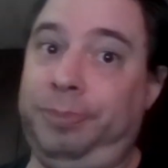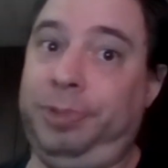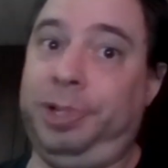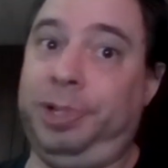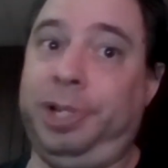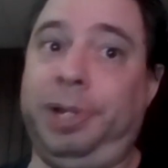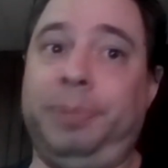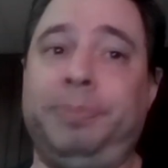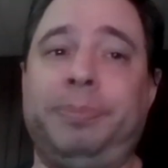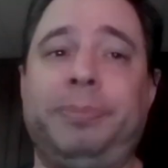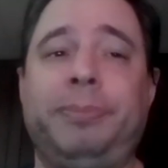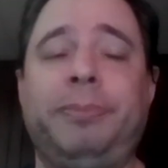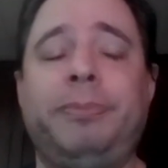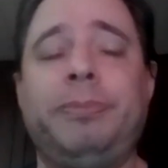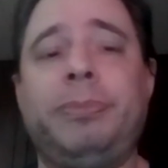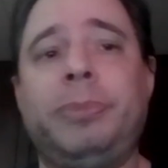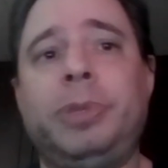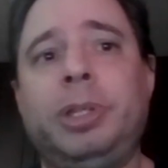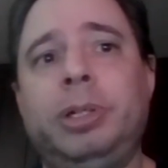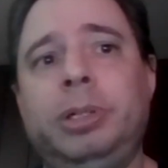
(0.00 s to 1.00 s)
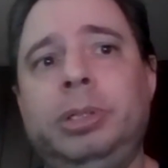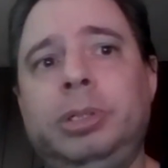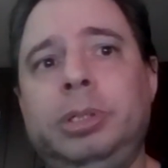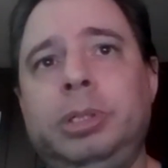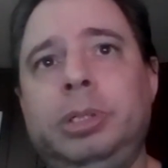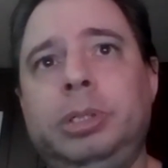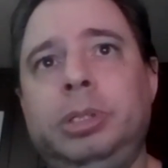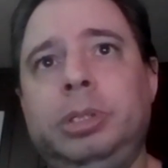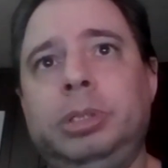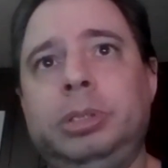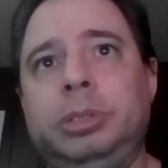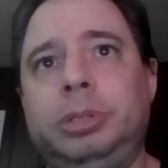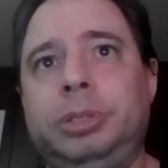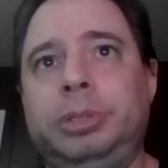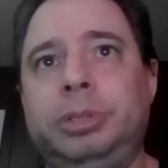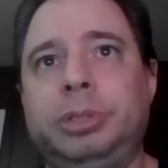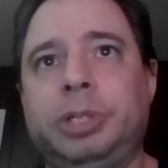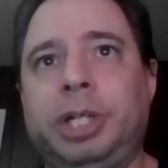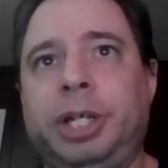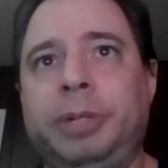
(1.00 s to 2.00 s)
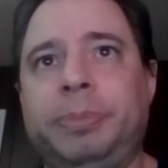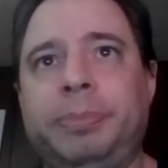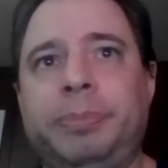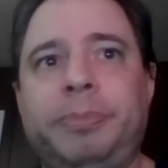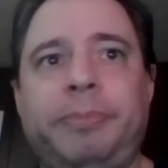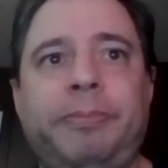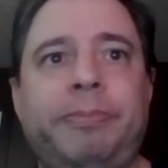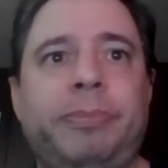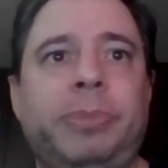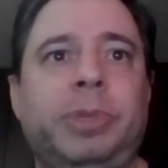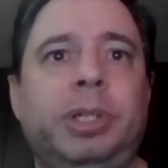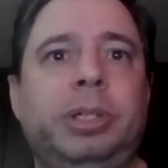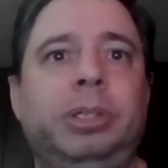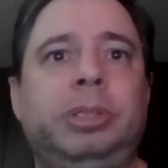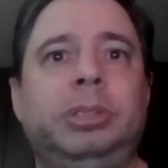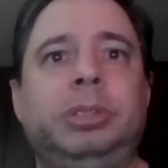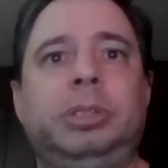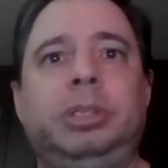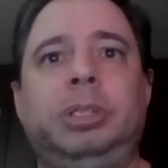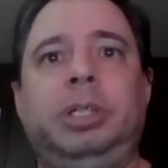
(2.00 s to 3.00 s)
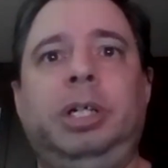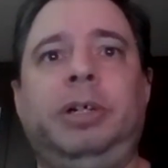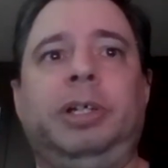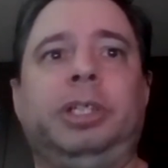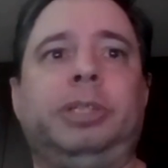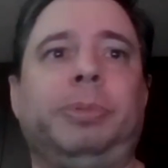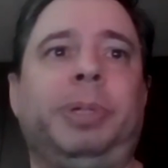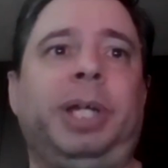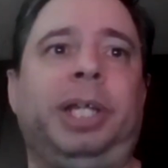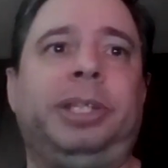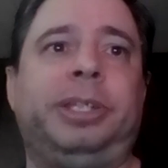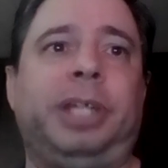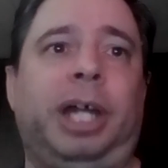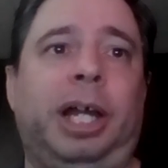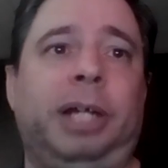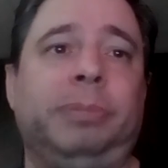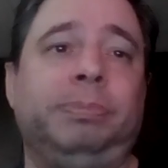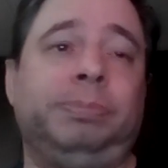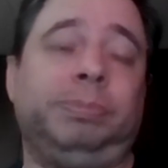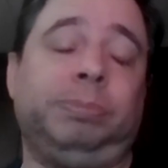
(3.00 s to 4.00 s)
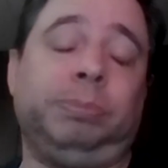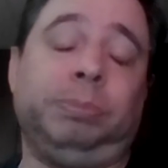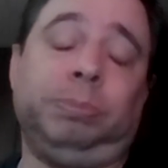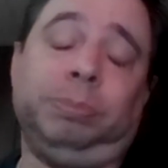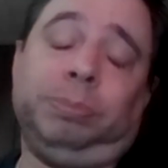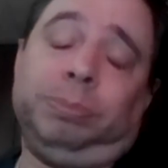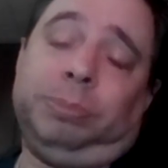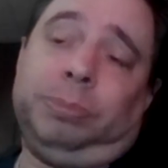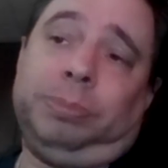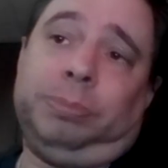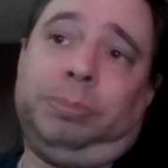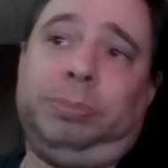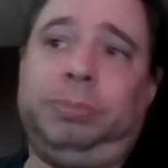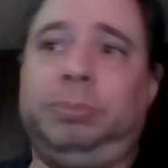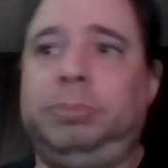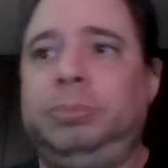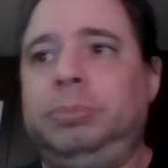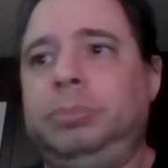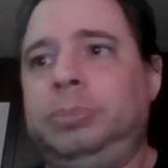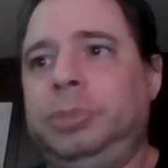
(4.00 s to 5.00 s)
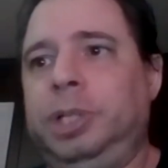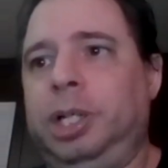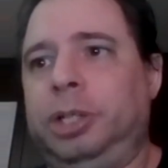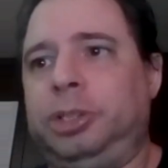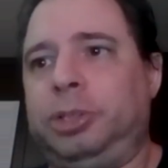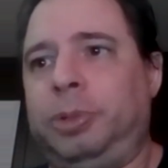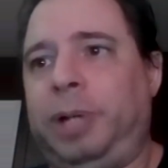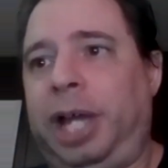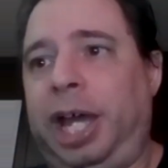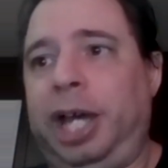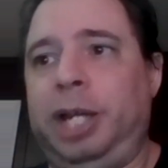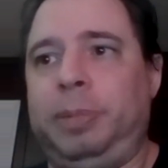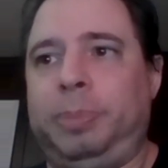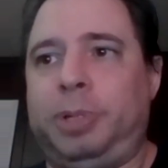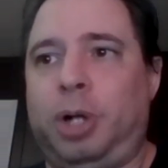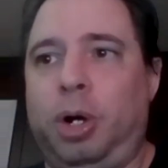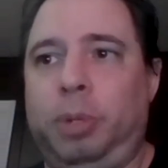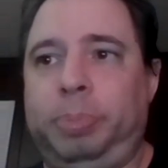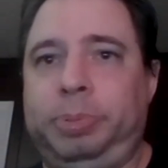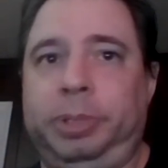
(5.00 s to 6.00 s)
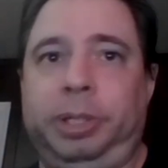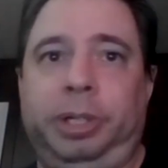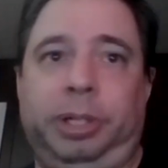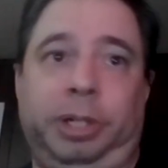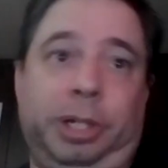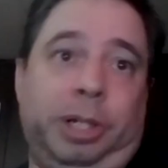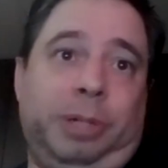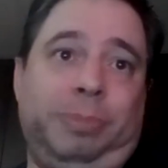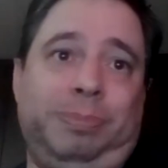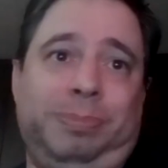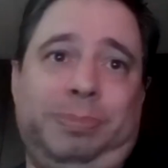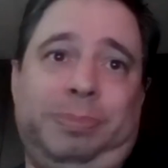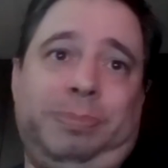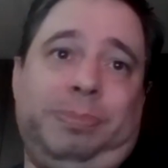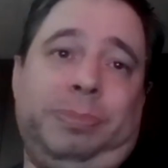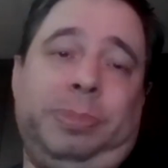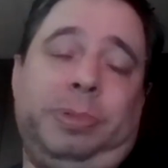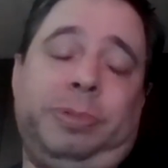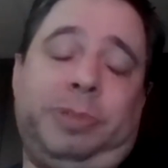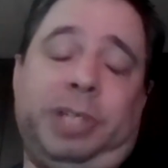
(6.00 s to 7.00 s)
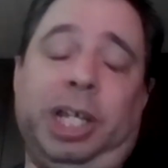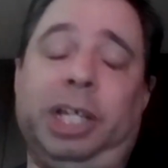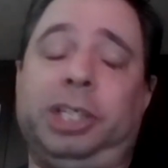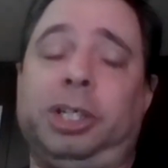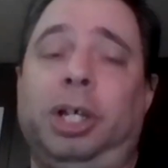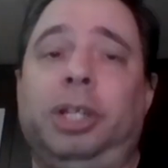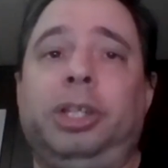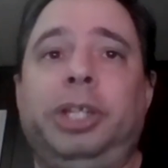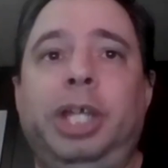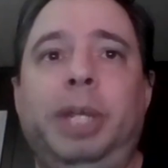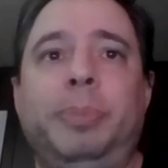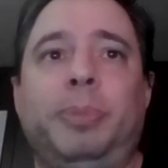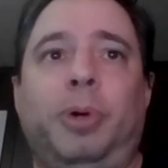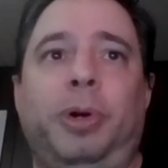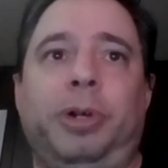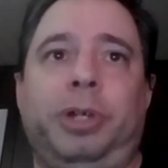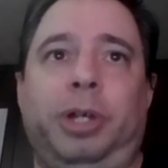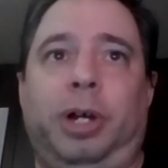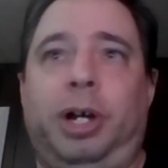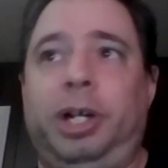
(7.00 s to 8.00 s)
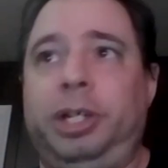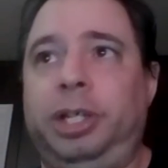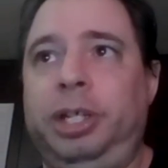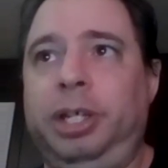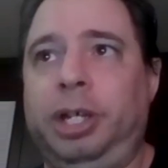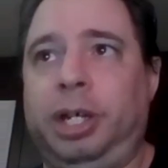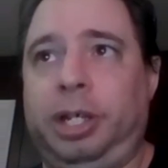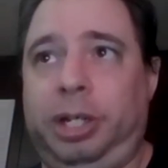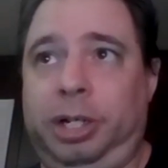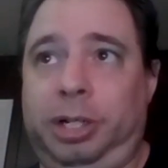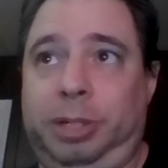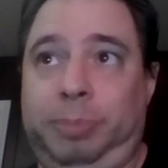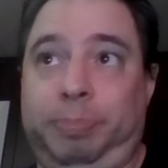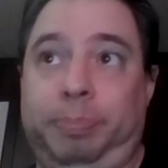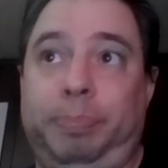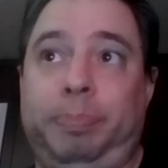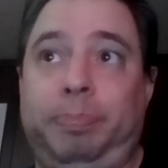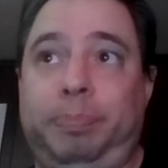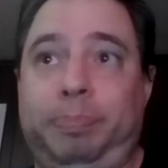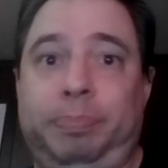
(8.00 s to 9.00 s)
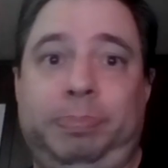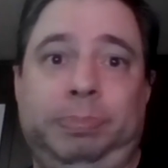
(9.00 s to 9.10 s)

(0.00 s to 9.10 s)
Okay. Okay. All right, so we got that. You know, so Adam Copeland, you know, takes on Lee Moriarty, and um,